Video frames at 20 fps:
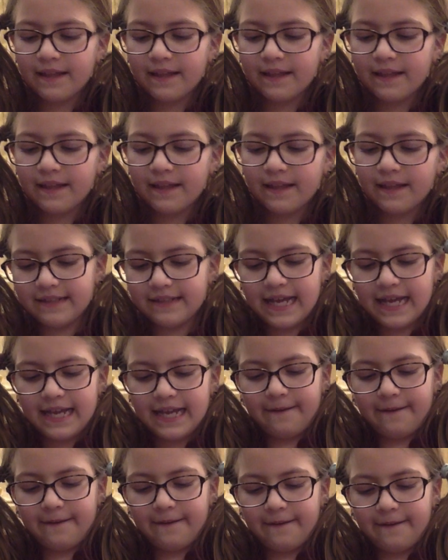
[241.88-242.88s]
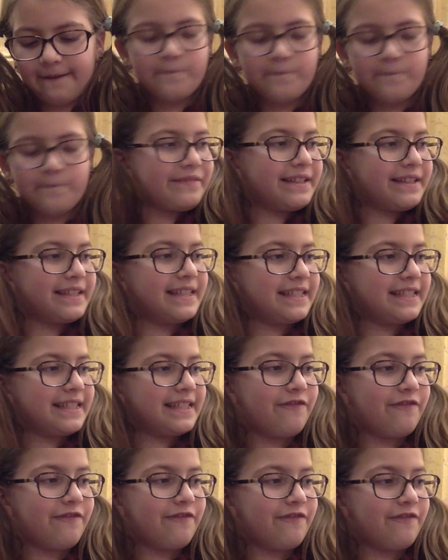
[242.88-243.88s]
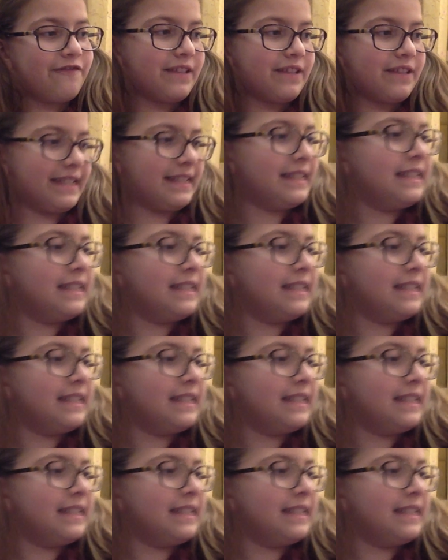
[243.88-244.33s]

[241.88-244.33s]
So that is the fifth thing.